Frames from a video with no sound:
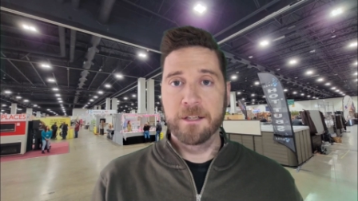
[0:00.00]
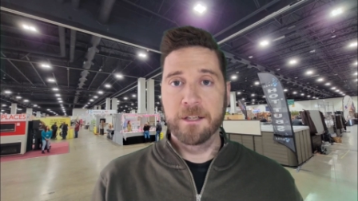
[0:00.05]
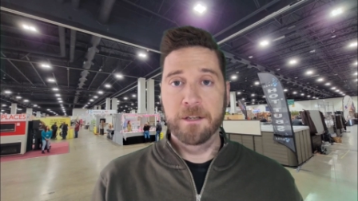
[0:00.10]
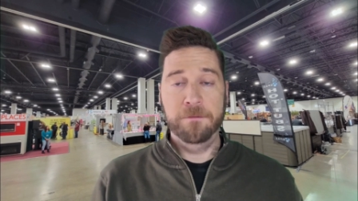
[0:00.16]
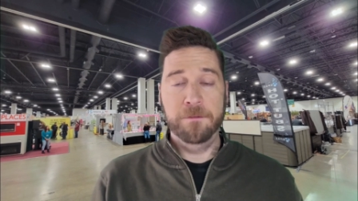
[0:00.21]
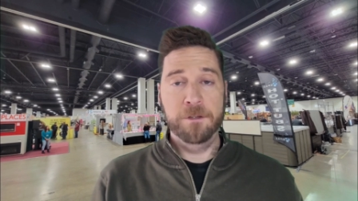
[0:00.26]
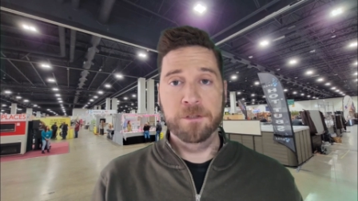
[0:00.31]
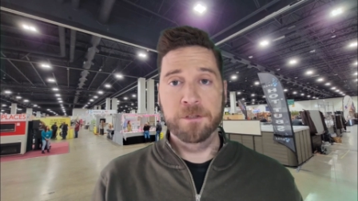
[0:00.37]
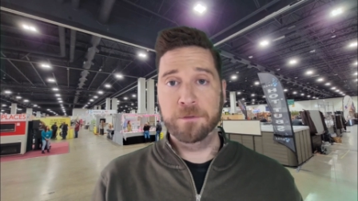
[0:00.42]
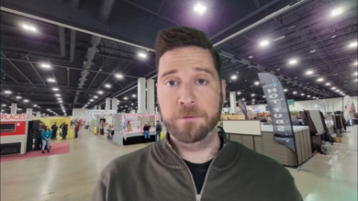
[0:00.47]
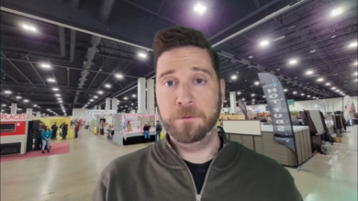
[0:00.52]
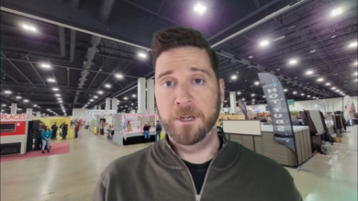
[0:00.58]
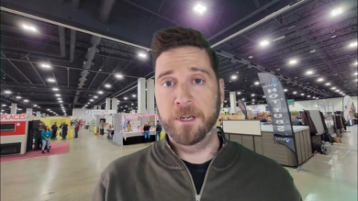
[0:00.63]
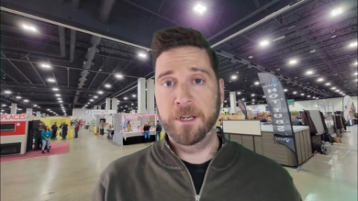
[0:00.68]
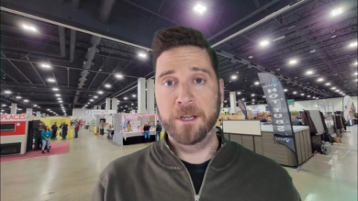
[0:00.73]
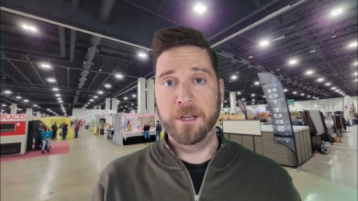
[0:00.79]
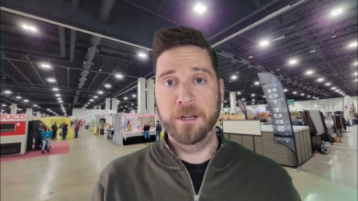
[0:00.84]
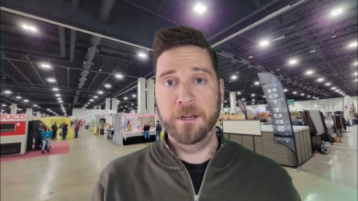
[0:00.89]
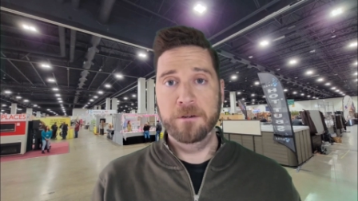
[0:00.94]
If you just want
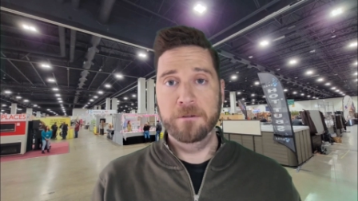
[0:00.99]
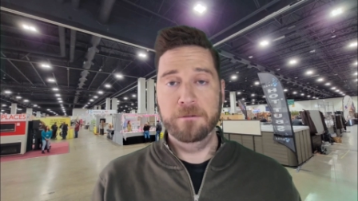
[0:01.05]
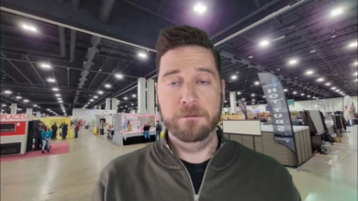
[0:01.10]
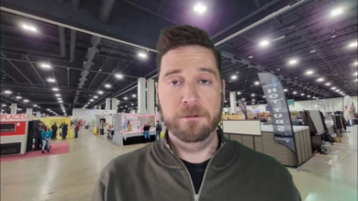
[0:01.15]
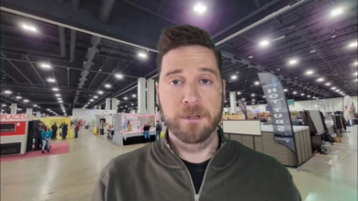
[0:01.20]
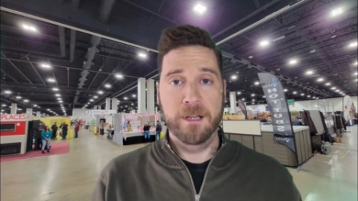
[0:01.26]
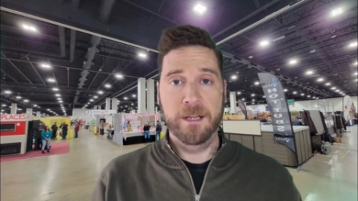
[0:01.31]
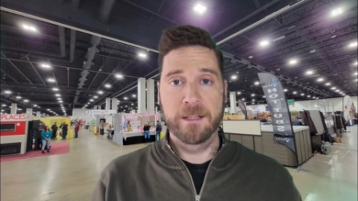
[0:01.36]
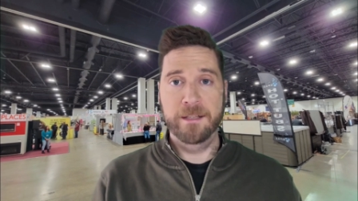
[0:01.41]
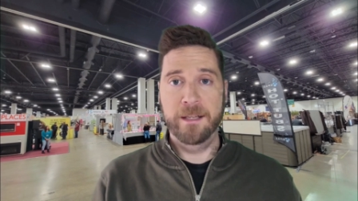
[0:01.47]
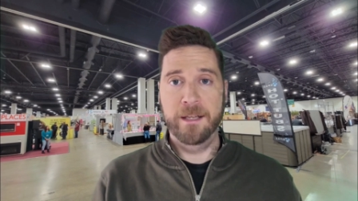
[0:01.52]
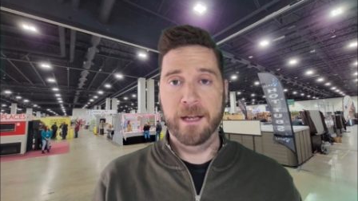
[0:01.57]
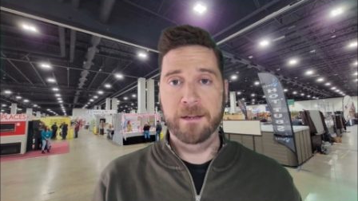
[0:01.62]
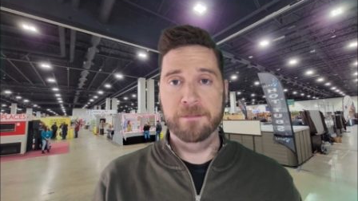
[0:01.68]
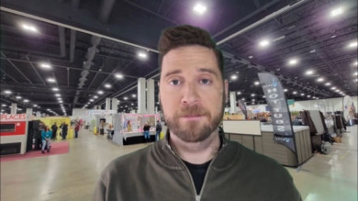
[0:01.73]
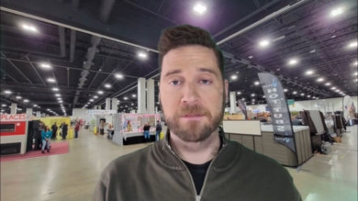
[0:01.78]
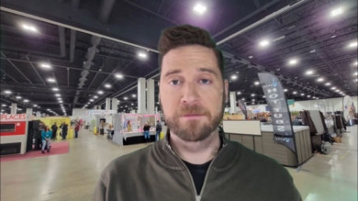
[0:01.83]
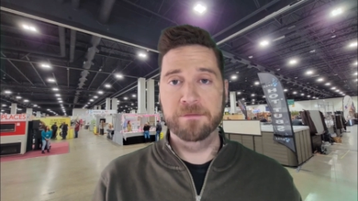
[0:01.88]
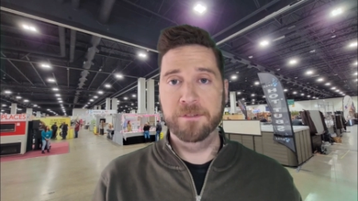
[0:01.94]
to go and
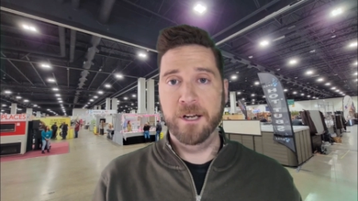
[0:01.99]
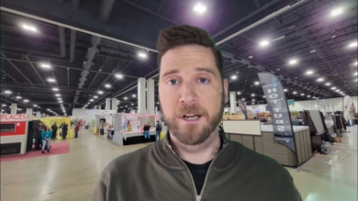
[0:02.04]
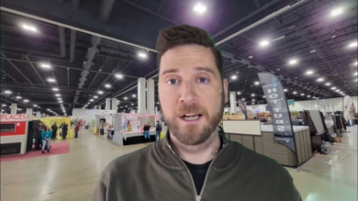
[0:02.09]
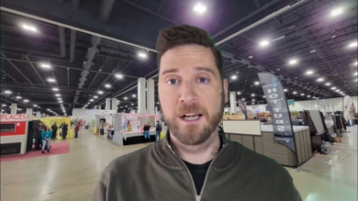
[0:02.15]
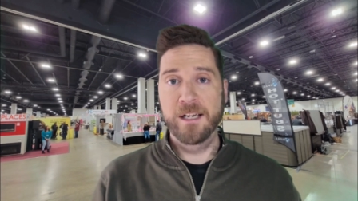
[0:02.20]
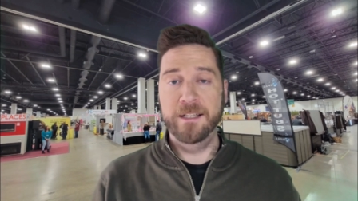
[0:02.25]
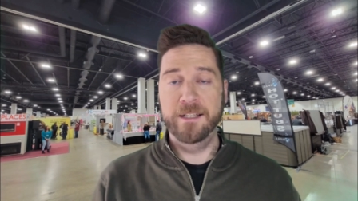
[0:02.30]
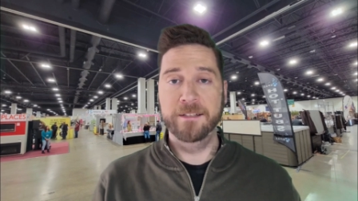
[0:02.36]
have some fun